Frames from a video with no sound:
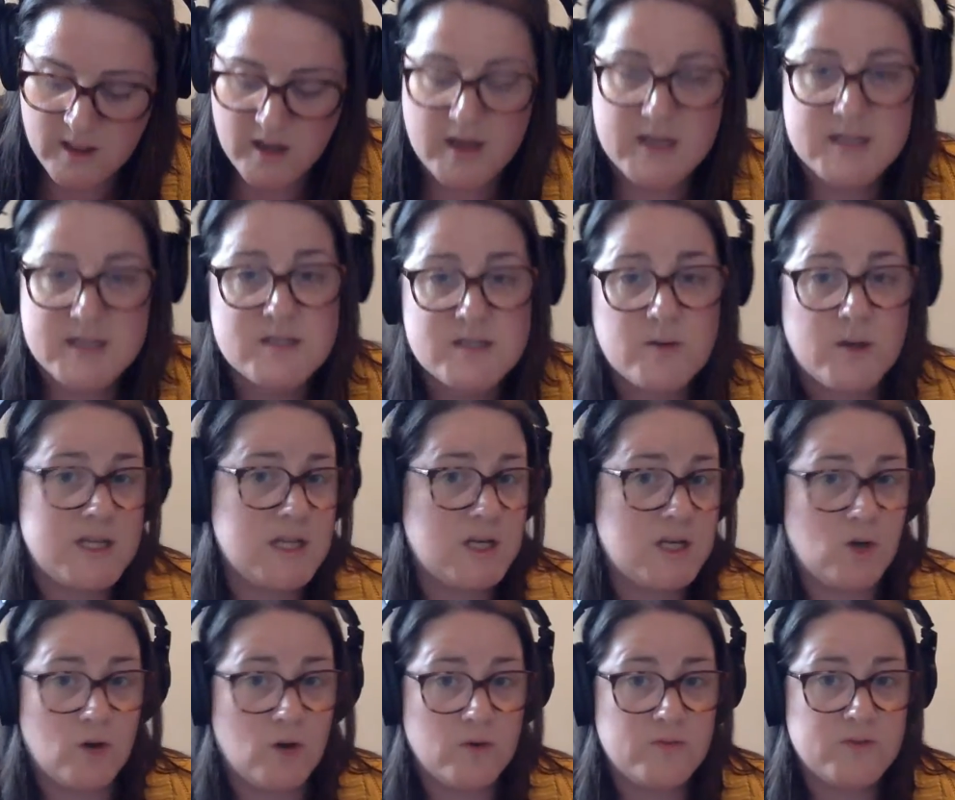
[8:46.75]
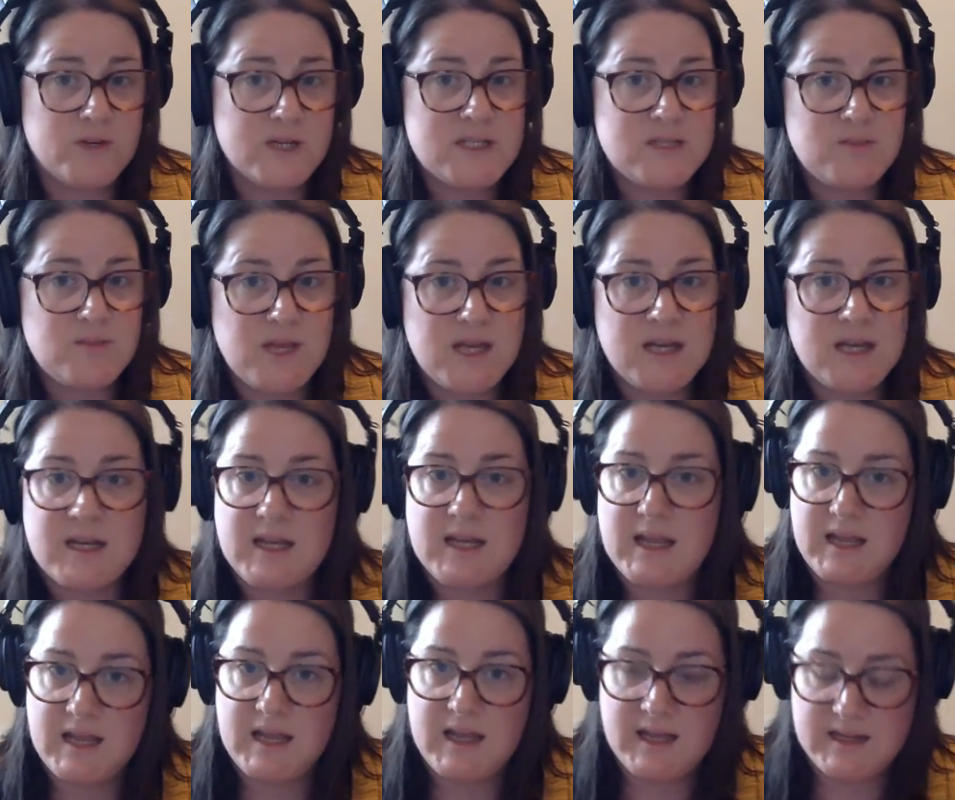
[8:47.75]
All right, so I didn't overestimate
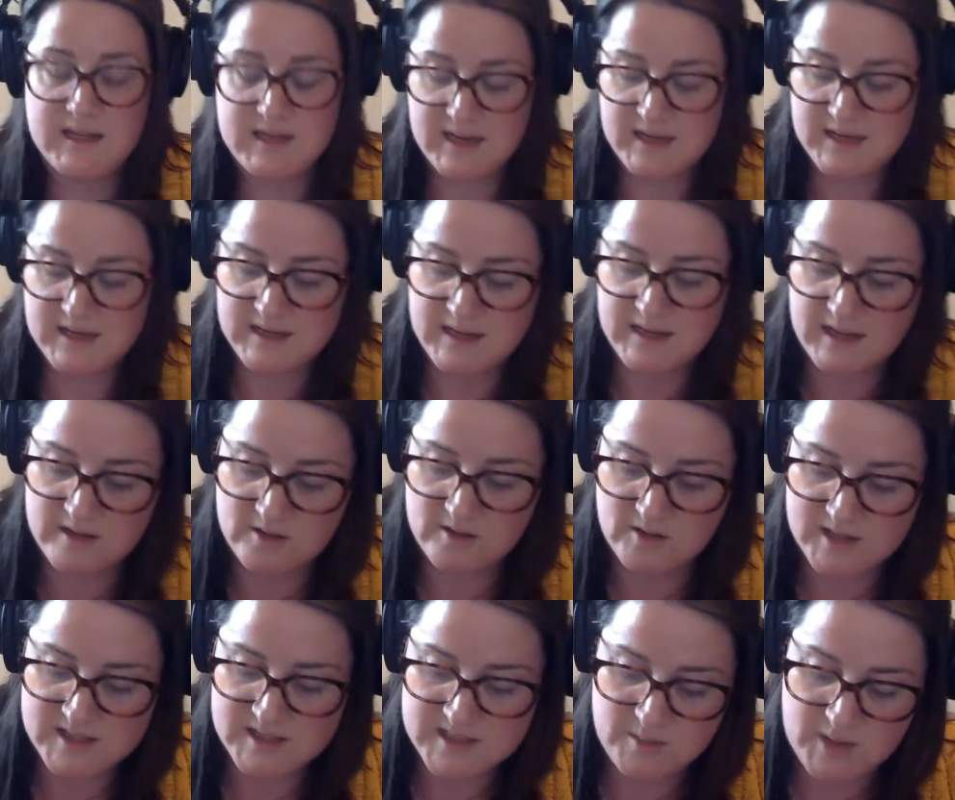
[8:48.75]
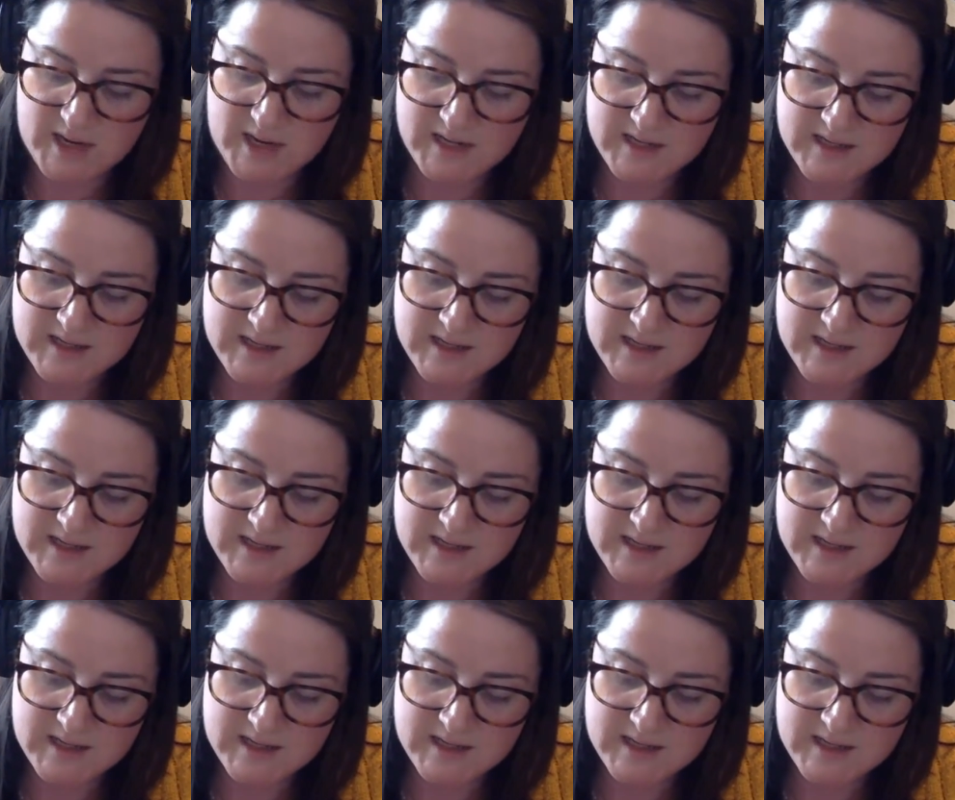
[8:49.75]
and I didn't underestimate.